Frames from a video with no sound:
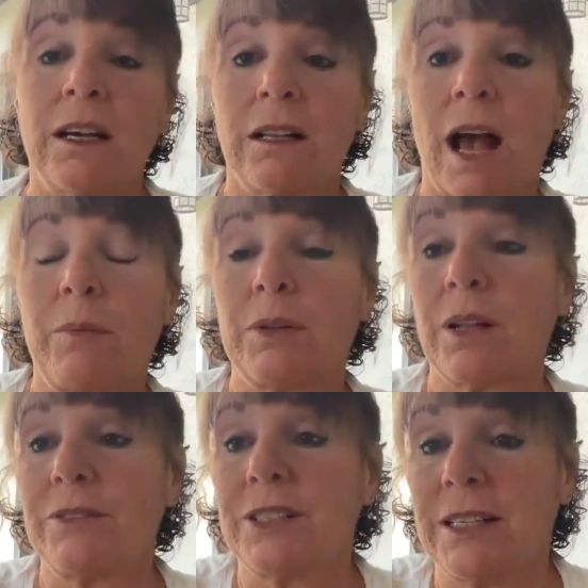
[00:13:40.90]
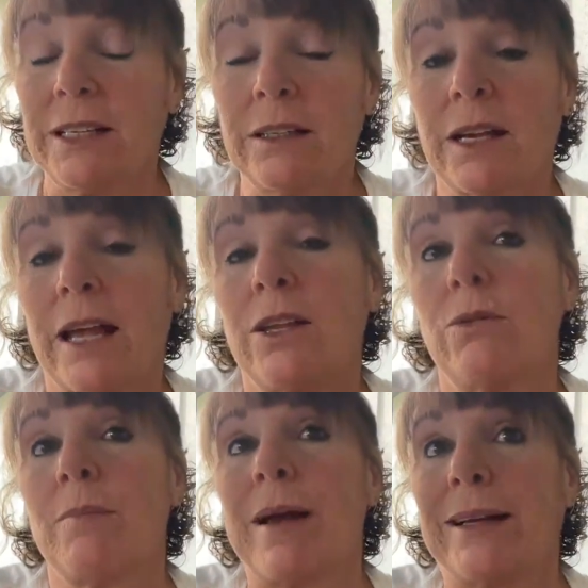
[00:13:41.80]
I would love to hear, can you
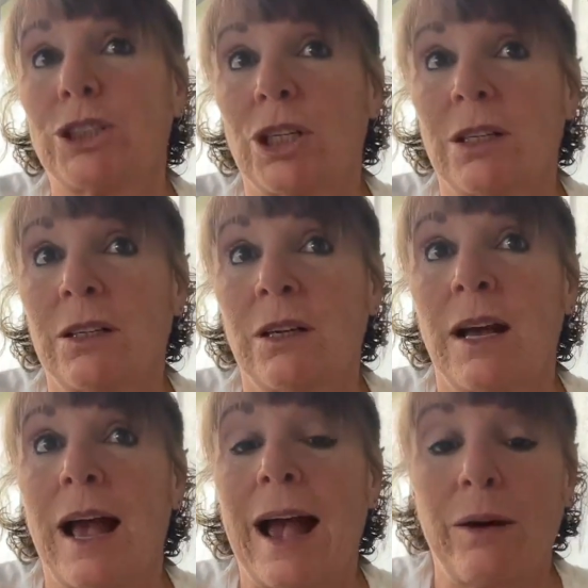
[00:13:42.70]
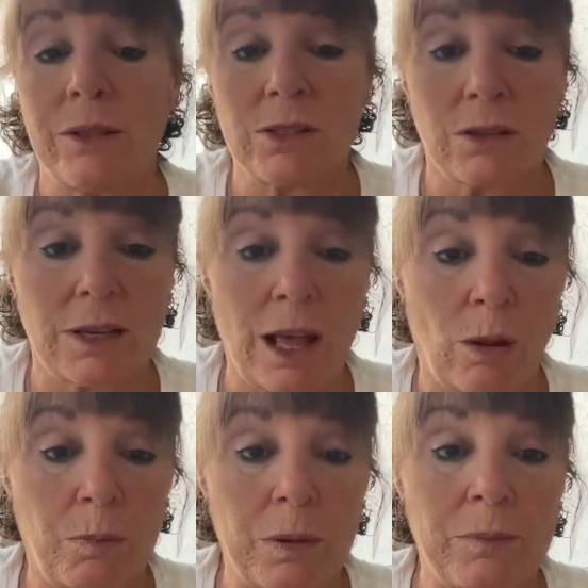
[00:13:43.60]
imagine how this could
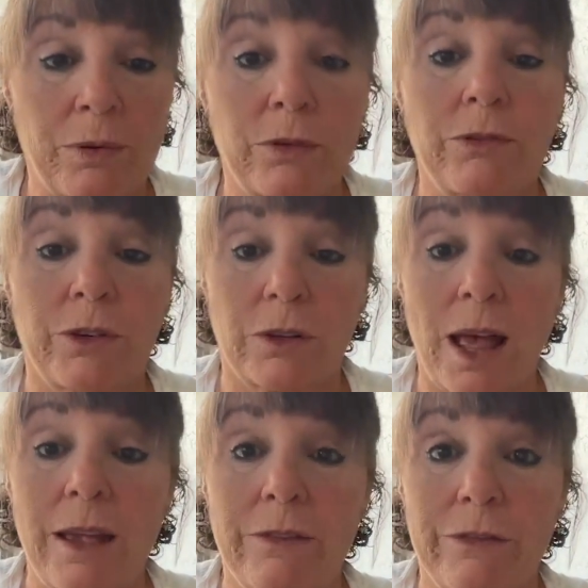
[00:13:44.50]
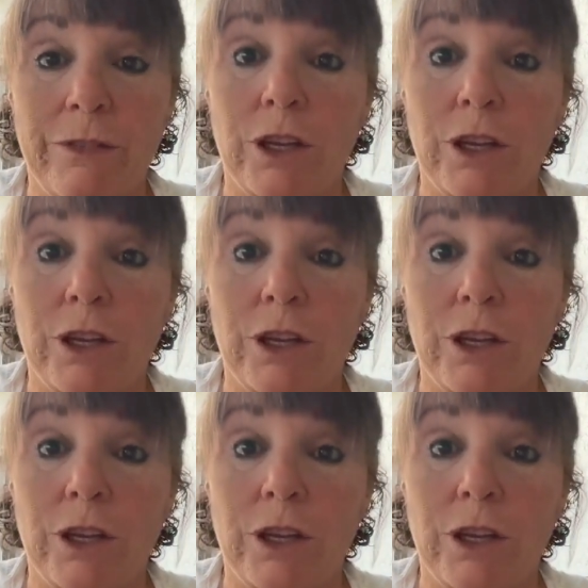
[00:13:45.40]
help improve your life?